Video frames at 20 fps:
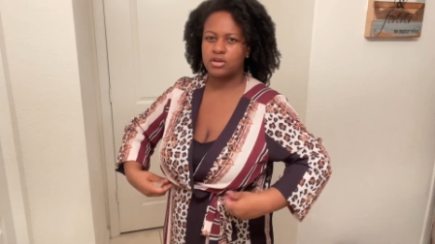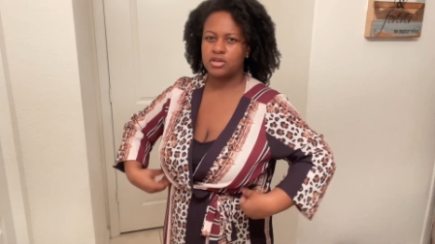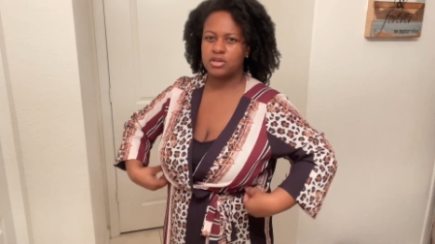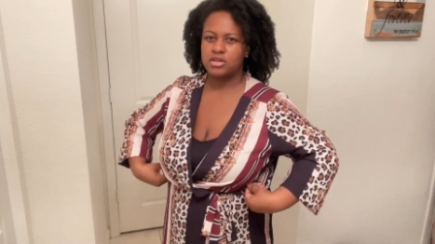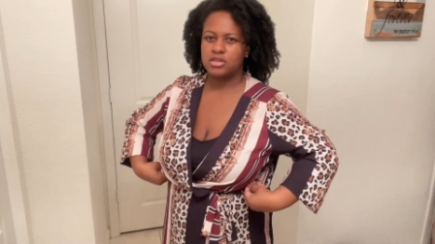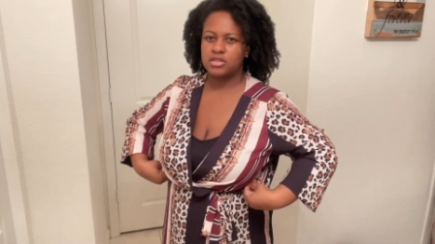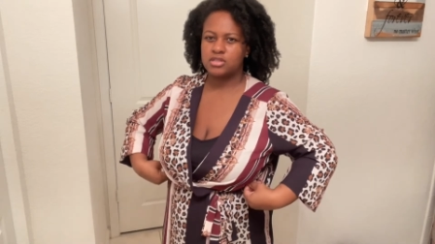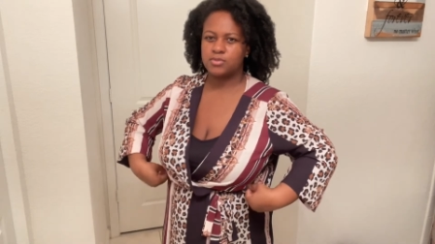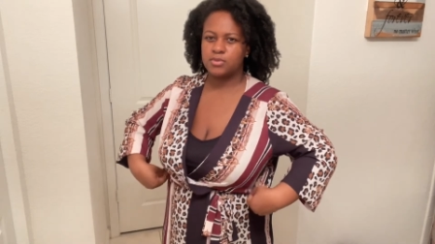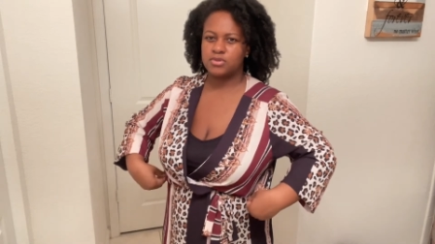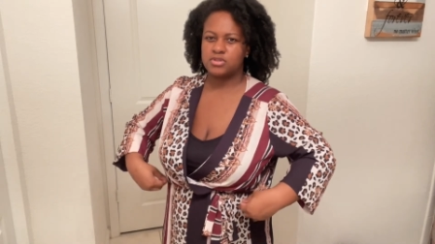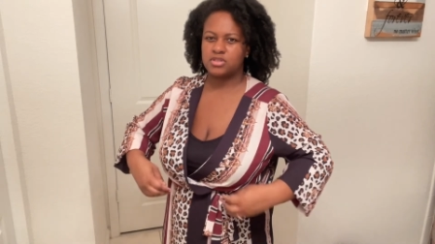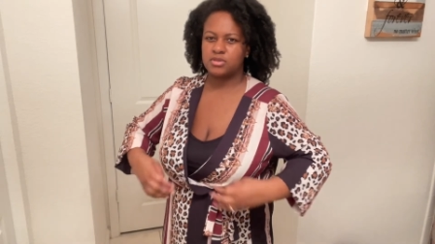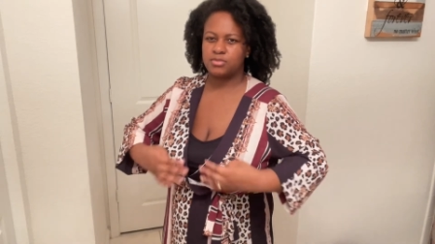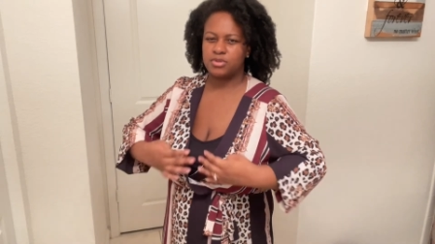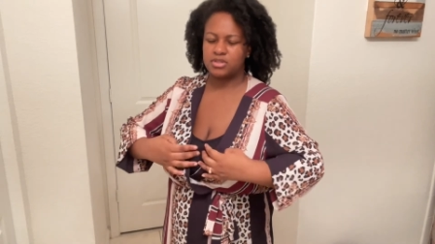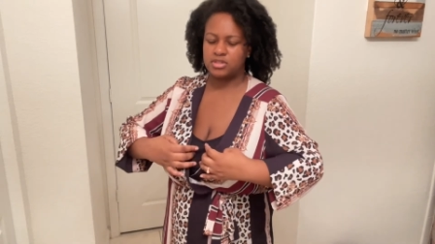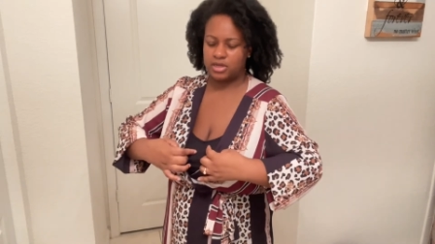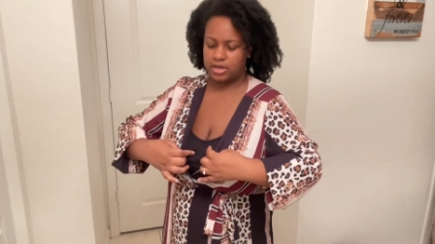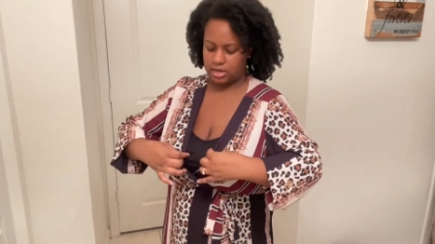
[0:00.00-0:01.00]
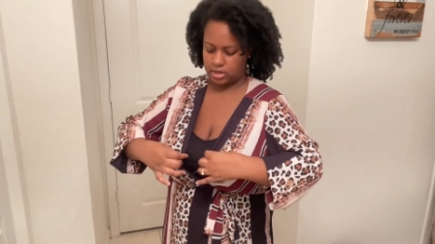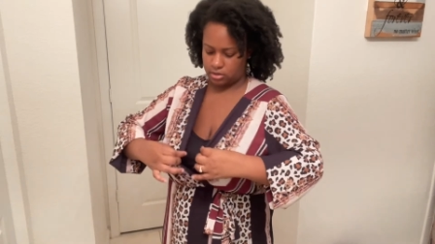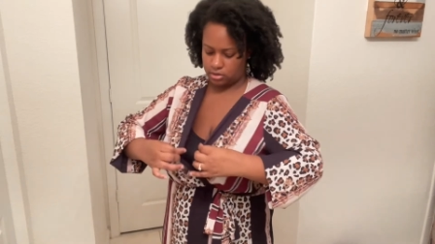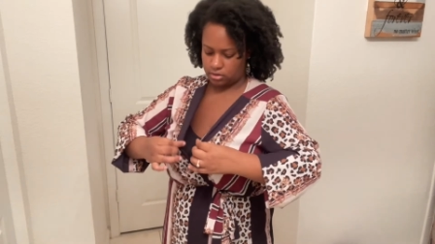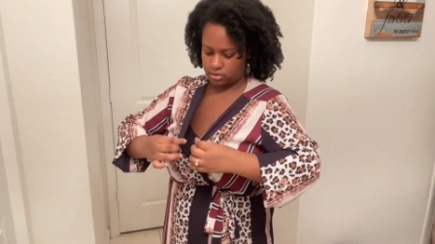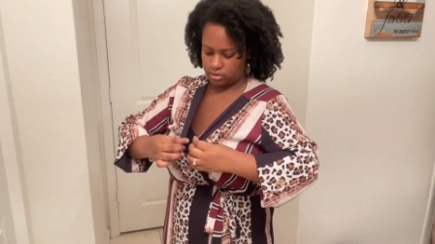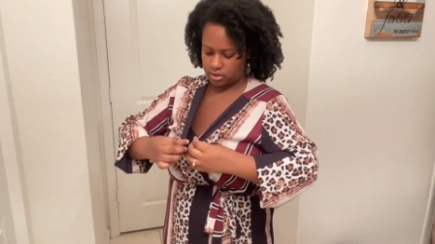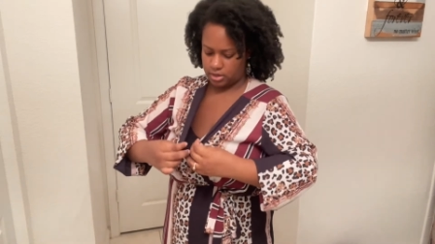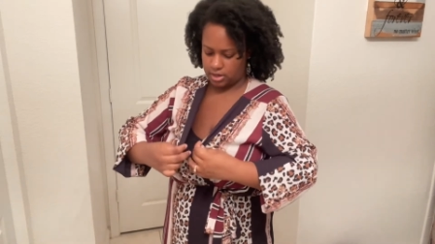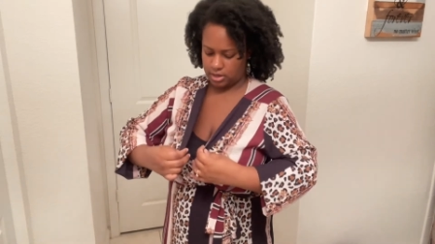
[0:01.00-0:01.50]
It's supposed to be
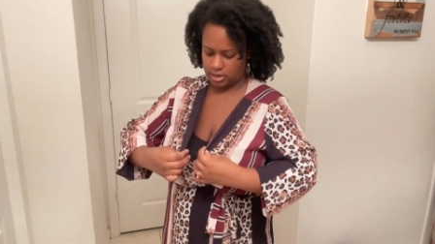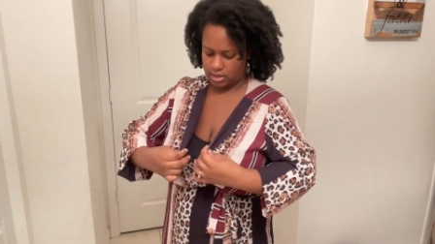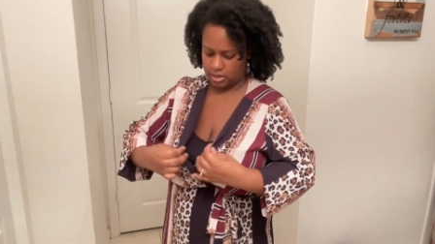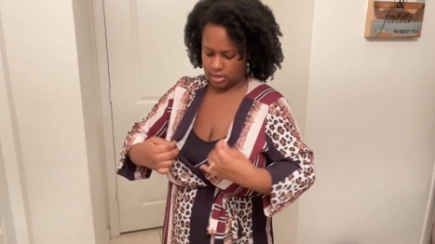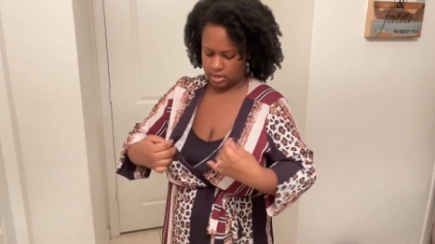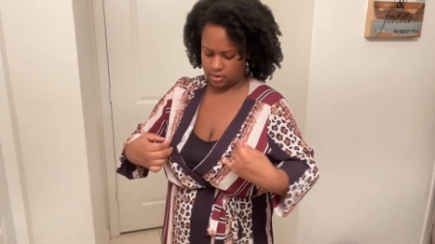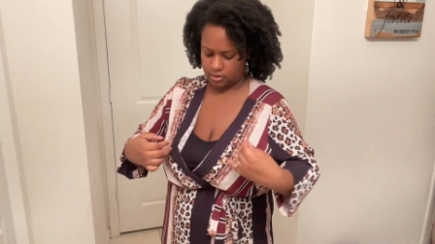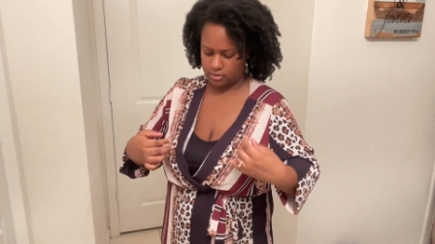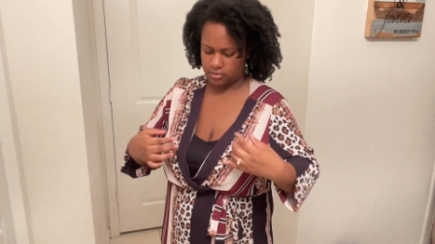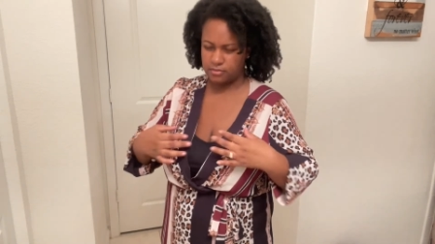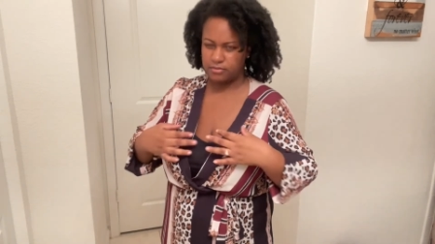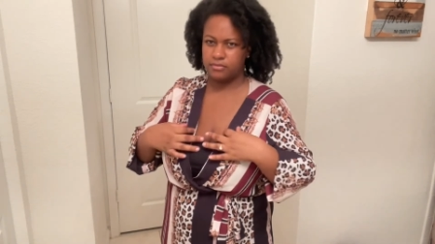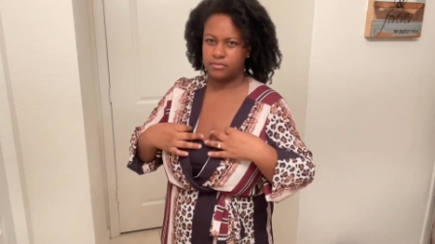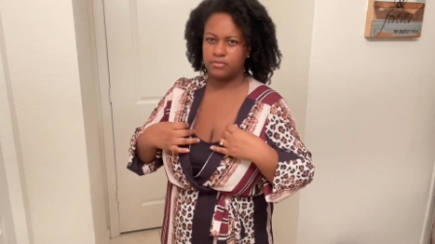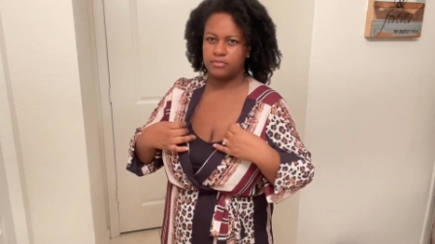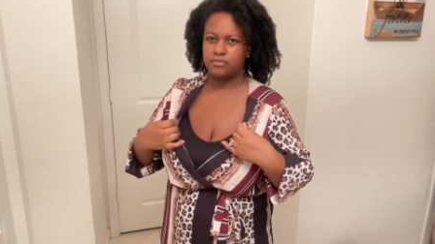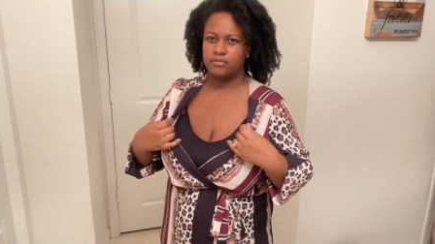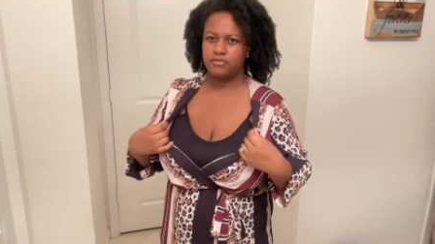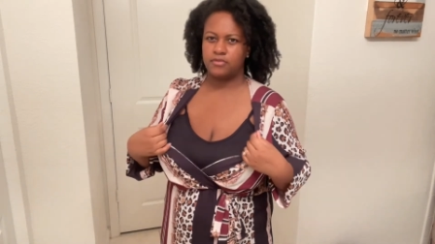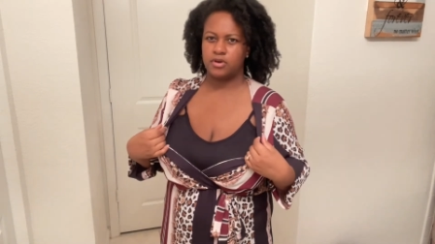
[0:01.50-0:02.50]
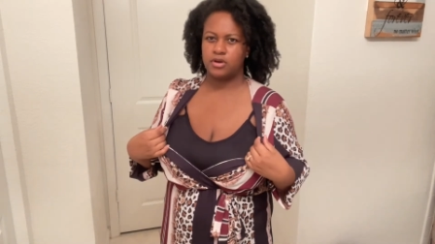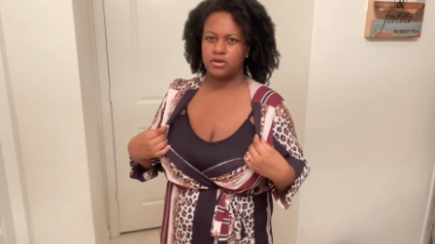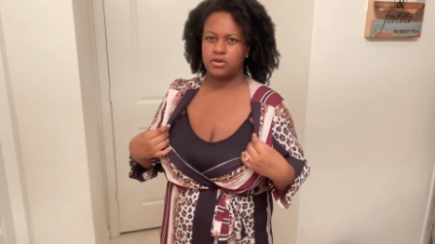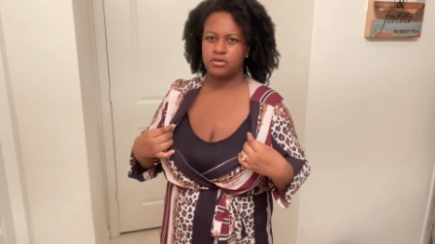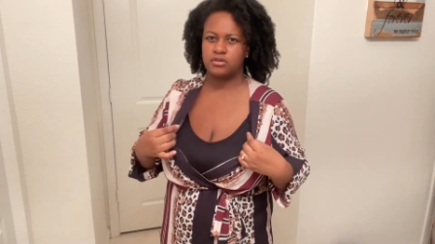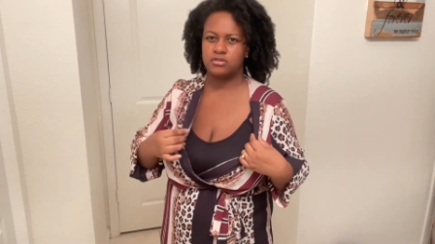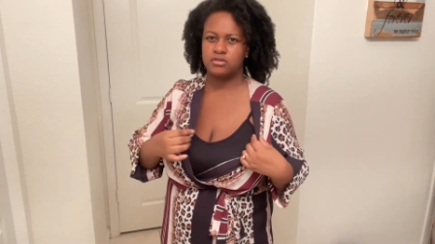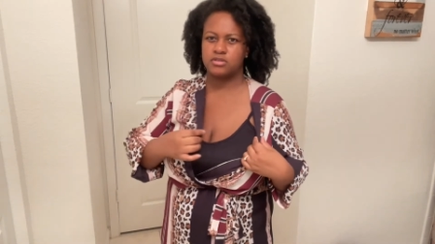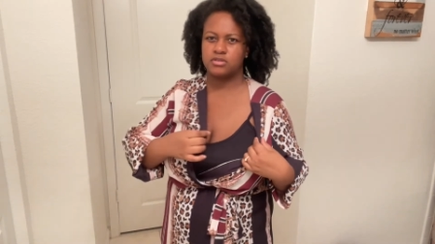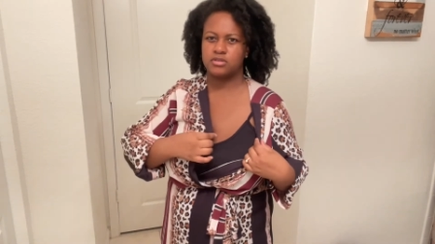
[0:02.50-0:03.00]
tighter. It kind of like
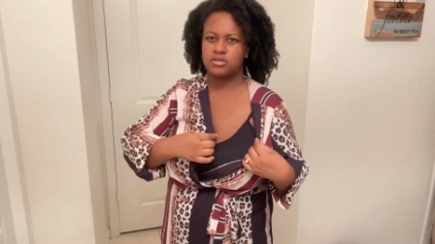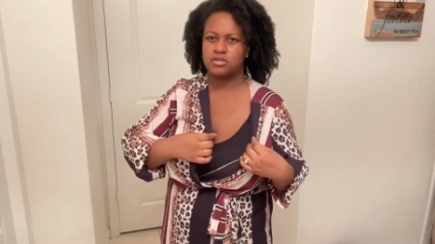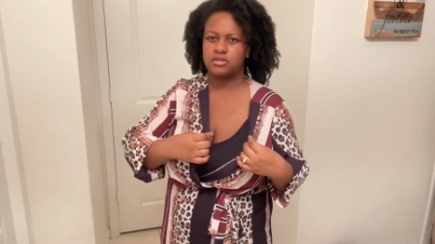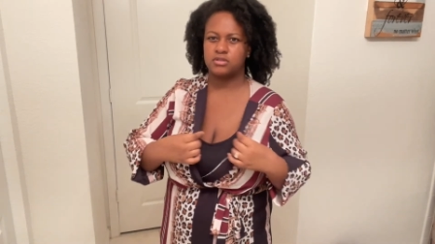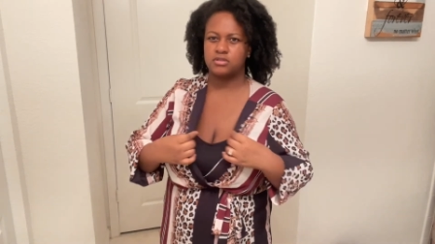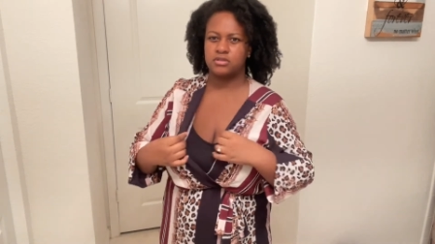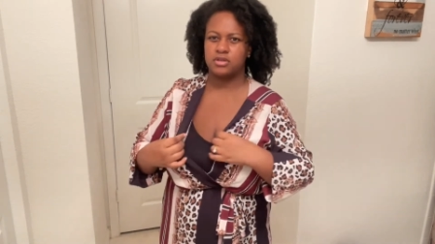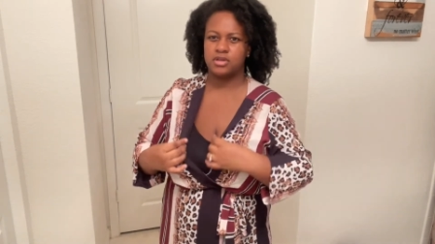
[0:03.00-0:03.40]
falls and